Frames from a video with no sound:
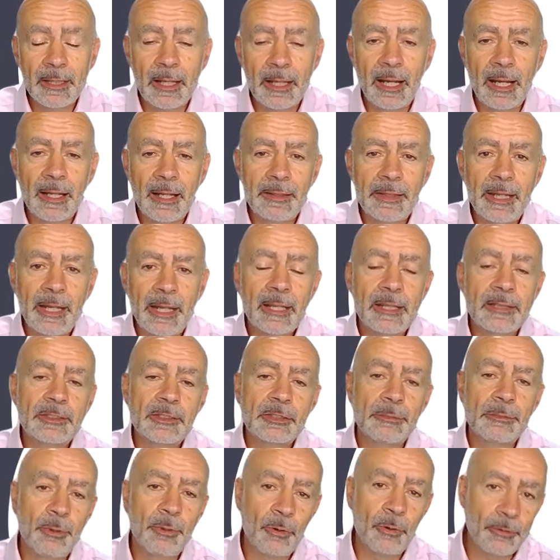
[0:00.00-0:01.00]
and that can
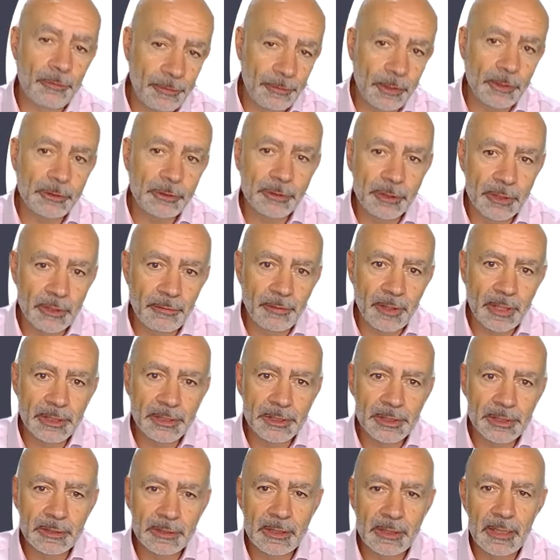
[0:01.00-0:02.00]
support future
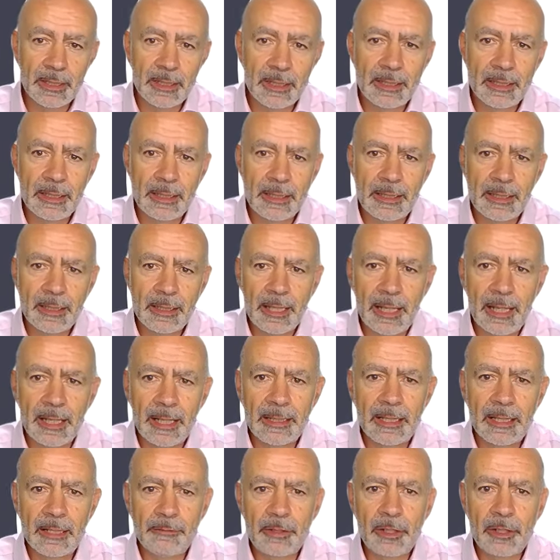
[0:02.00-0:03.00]
innovation and
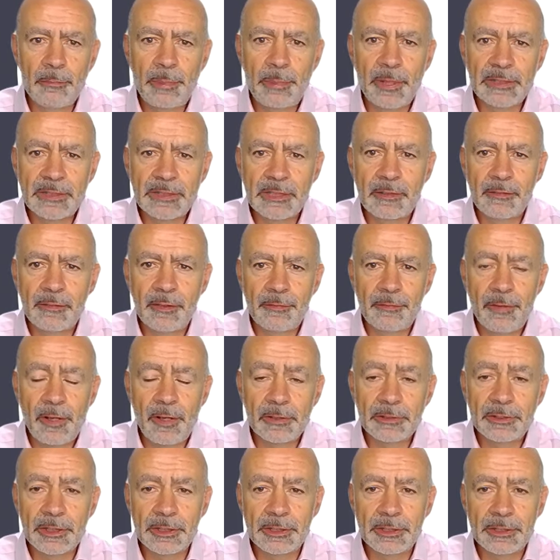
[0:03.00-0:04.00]
give competitive
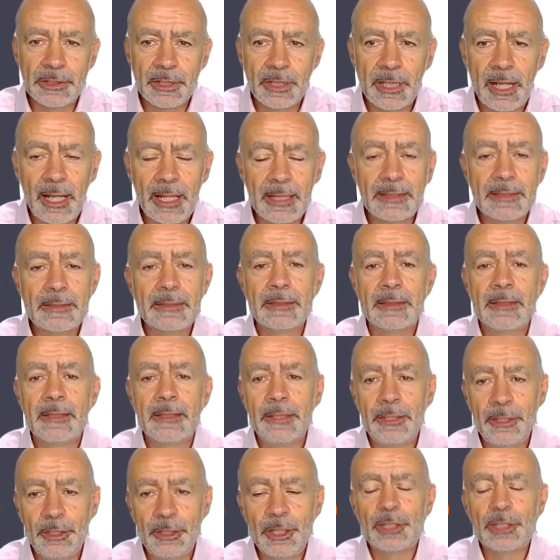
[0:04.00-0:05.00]
advantage. And
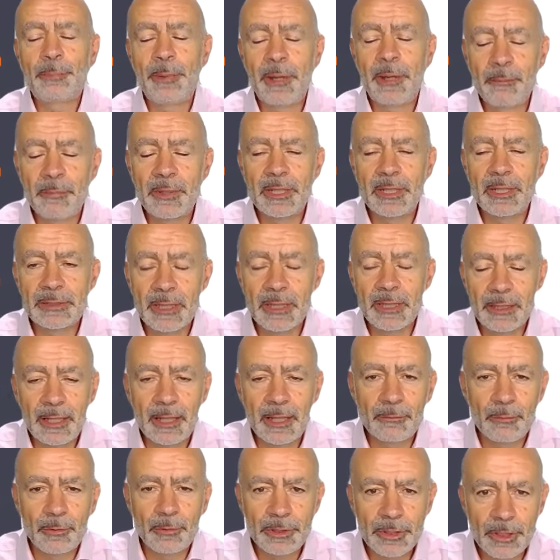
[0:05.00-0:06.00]
you'd expect me to say
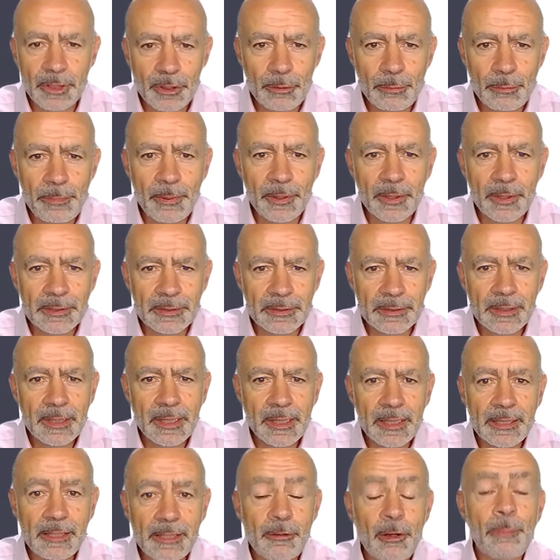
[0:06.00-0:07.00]
that, wouldn't you? But
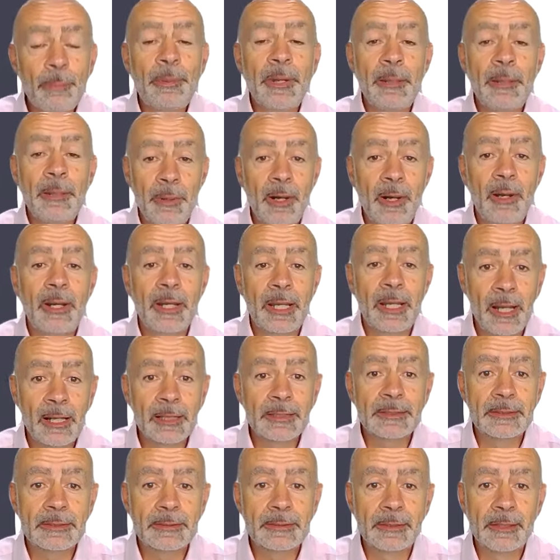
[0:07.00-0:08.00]
there are people like
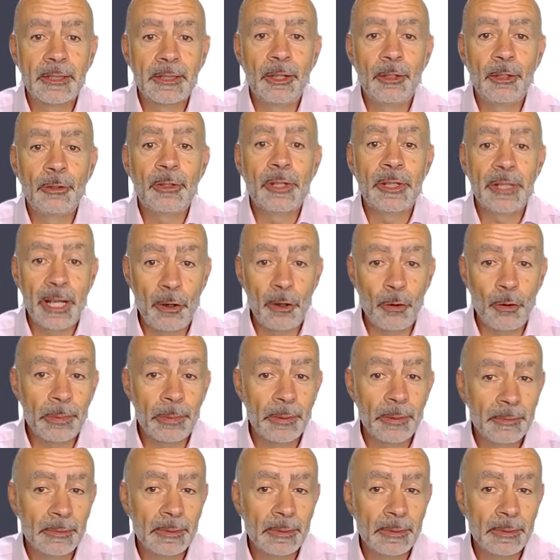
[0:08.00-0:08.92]
us who can help.